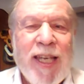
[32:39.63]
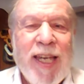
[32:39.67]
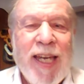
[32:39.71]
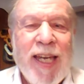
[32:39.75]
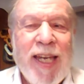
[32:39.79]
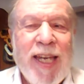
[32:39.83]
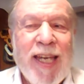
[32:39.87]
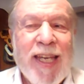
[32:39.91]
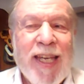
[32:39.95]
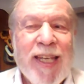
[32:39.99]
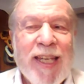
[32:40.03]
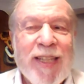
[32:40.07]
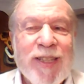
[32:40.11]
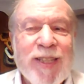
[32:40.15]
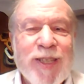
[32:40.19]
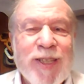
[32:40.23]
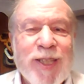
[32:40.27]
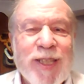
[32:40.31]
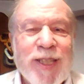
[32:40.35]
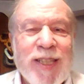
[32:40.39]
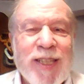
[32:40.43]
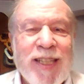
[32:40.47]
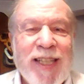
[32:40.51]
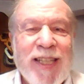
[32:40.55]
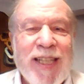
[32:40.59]

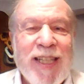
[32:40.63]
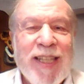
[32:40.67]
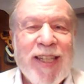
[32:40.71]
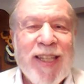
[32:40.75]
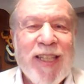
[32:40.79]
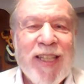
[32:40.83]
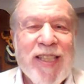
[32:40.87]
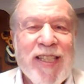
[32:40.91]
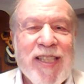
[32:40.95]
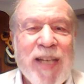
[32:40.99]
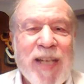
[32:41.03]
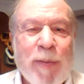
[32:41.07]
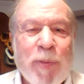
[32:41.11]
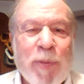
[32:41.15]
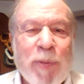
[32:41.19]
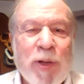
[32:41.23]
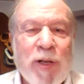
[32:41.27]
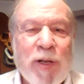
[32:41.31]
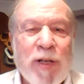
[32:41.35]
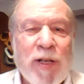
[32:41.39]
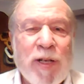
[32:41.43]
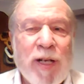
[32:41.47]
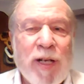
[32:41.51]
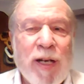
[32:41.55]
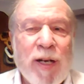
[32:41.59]
and in the
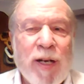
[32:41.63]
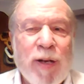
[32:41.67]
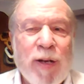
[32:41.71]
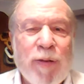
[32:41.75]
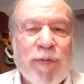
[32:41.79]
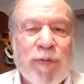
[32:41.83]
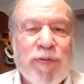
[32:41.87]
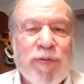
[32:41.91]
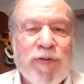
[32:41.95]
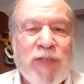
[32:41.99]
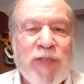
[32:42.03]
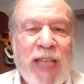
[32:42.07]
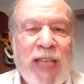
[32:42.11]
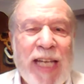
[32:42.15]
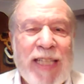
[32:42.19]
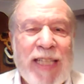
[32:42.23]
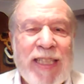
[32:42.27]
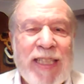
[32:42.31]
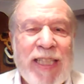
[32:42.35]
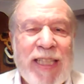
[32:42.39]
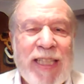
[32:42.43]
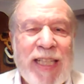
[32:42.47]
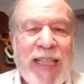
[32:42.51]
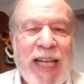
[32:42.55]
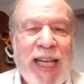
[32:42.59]
summer of
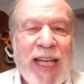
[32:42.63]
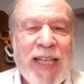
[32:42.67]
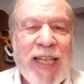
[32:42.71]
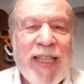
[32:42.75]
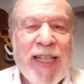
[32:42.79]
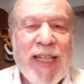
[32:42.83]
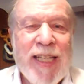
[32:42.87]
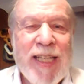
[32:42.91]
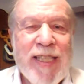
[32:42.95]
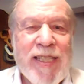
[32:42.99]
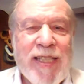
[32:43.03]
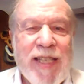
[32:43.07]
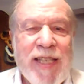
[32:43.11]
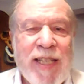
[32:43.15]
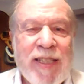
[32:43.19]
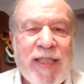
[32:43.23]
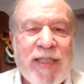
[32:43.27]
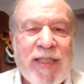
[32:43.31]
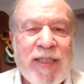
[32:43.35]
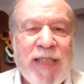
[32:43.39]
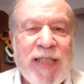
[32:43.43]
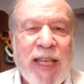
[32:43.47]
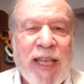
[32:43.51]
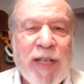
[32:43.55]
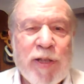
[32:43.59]
99 i sent
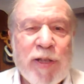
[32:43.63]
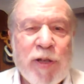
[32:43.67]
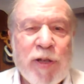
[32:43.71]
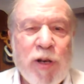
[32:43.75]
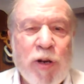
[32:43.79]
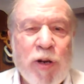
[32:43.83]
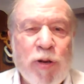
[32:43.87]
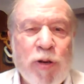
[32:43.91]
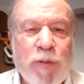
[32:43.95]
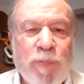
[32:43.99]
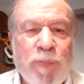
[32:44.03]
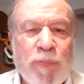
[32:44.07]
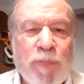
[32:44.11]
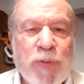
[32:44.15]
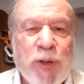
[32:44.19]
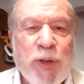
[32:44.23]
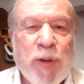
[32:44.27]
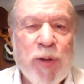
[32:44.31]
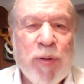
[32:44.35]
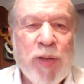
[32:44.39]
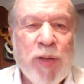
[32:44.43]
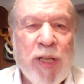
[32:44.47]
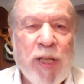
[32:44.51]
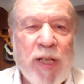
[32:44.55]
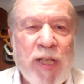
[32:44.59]
a letter home
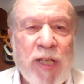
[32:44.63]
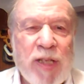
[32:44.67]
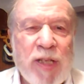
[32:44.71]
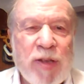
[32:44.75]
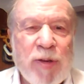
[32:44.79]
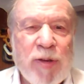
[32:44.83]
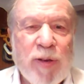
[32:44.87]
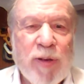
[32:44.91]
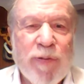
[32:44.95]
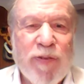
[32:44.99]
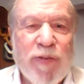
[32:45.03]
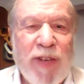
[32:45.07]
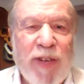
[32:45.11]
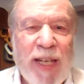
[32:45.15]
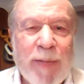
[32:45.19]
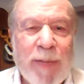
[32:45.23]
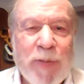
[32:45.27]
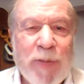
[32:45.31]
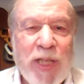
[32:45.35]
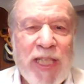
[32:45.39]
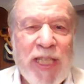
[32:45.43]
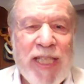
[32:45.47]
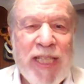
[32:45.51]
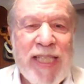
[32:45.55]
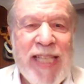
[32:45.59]
to the to the
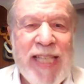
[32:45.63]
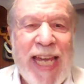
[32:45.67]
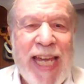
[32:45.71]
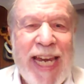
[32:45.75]
families